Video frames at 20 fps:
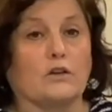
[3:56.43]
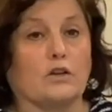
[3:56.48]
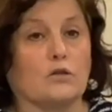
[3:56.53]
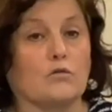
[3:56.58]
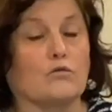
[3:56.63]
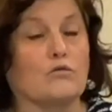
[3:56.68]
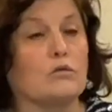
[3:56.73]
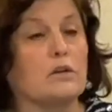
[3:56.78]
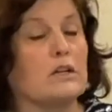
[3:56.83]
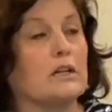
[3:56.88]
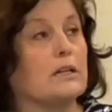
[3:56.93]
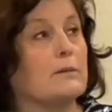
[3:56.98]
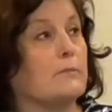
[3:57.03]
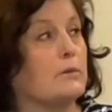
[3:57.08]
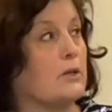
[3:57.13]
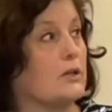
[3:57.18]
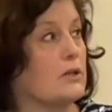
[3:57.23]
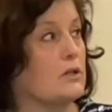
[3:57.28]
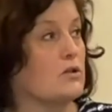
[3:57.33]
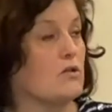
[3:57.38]
you really
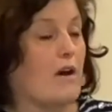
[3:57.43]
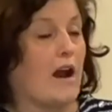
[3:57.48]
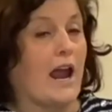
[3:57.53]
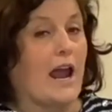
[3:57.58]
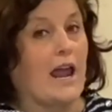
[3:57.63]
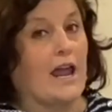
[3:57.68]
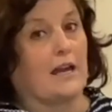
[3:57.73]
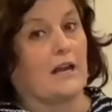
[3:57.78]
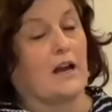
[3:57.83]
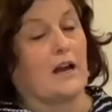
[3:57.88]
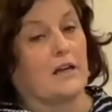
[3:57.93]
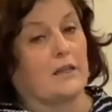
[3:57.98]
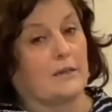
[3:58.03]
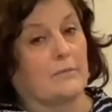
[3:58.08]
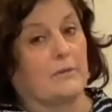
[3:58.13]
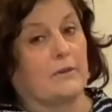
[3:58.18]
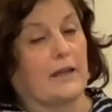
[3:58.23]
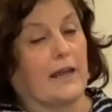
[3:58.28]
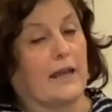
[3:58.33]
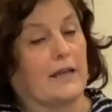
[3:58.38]
put a drag on
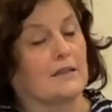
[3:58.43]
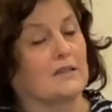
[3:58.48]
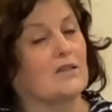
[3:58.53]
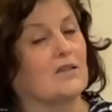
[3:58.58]
the plant.